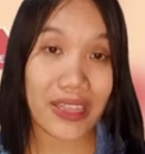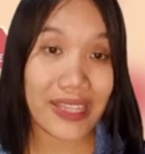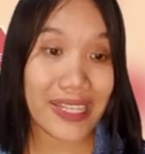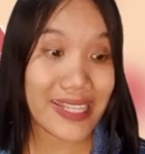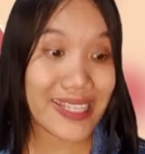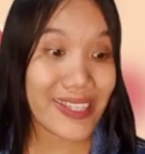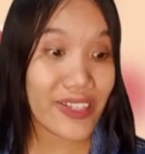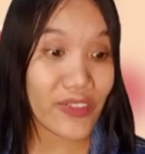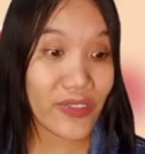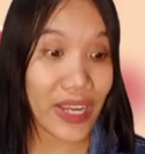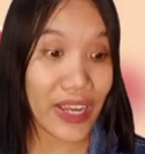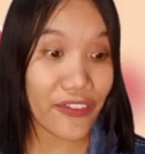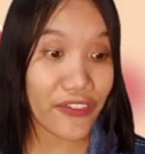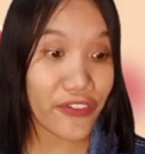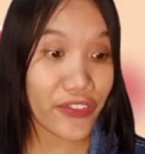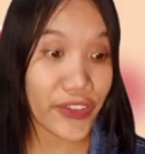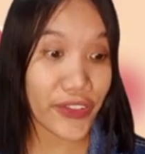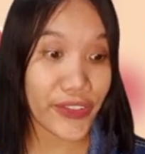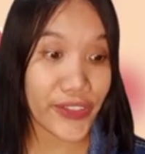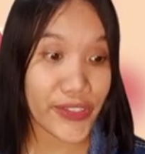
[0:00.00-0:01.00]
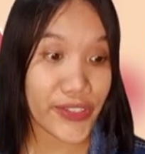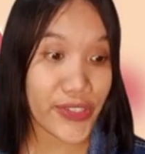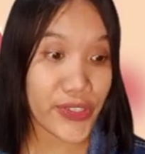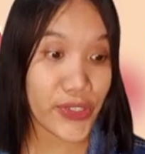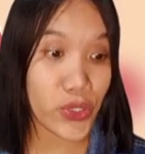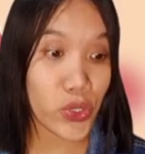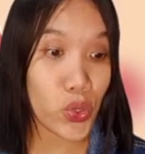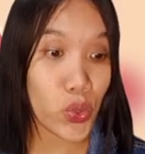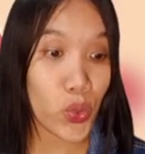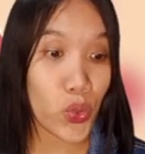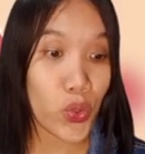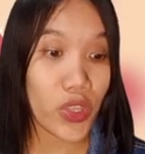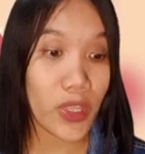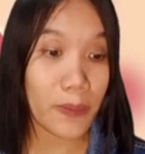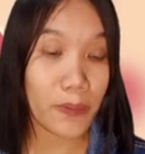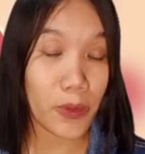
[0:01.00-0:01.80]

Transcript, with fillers: this refers to the